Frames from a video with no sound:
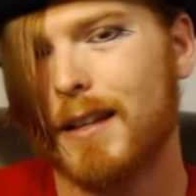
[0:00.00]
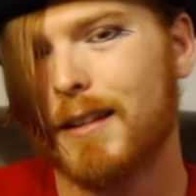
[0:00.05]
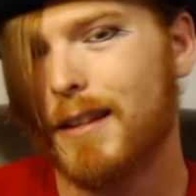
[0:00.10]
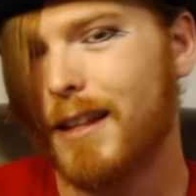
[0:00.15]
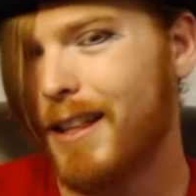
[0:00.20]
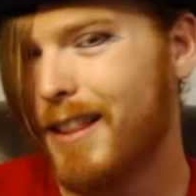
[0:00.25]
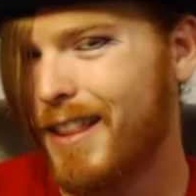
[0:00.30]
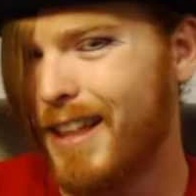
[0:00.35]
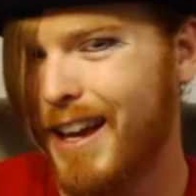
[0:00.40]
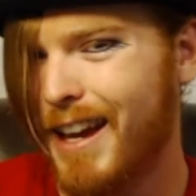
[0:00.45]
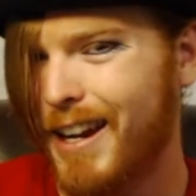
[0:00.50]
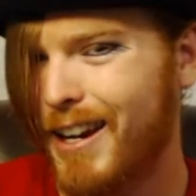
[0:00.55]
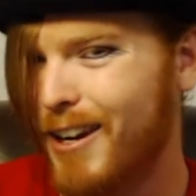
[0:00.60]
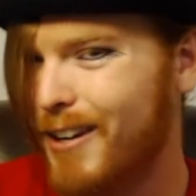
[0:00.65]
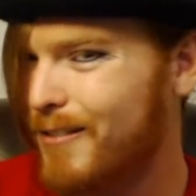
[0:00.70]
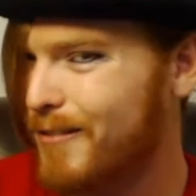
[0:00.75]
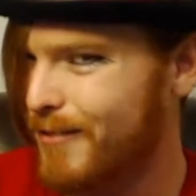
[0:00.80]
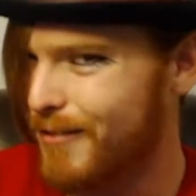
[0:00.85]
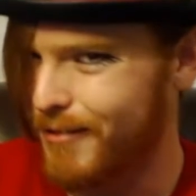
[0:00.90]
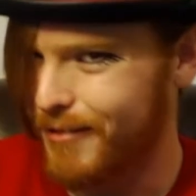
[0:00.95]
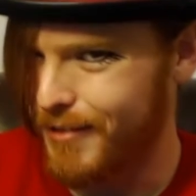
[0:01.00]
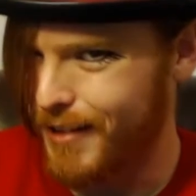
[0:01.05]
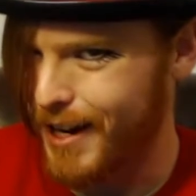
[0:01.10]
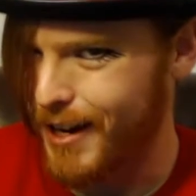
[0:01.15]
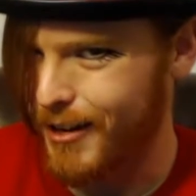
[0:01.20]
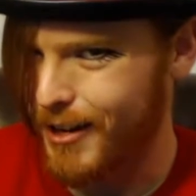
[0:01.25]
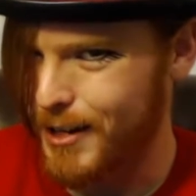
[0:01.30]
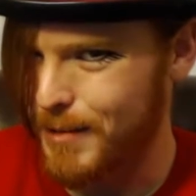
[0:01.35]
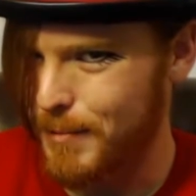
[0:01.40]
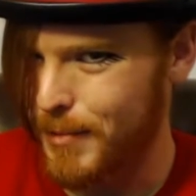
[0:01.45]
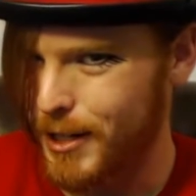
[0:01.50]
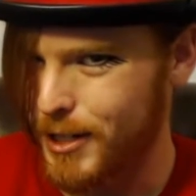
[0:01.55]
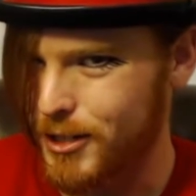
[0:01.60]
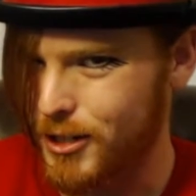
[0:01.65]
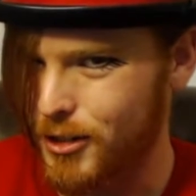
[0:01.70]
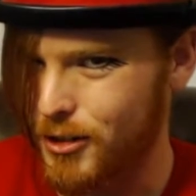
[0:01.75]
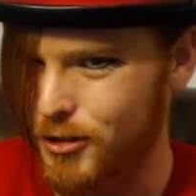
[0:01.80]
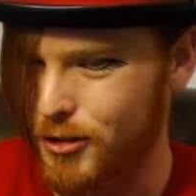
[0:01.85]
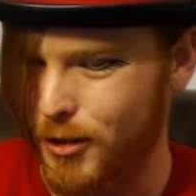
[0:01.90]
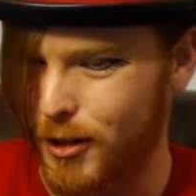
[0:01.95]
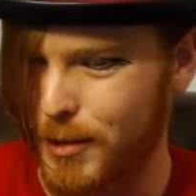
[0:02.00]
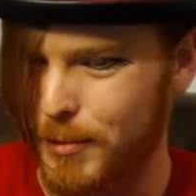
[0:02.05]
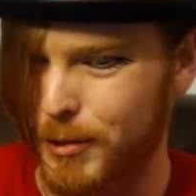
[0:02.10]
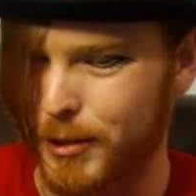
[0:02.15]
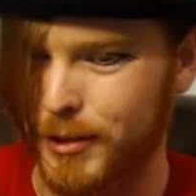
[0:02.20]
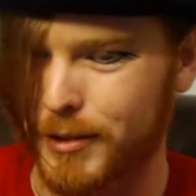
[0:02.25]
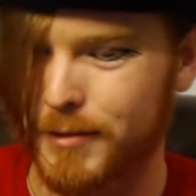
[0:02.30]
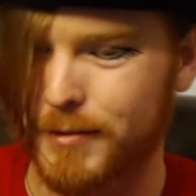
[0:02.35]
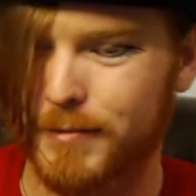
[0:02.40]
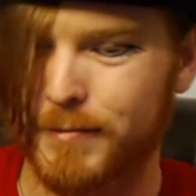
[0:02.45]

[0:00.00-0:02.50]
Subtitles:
then they are very much in trouble.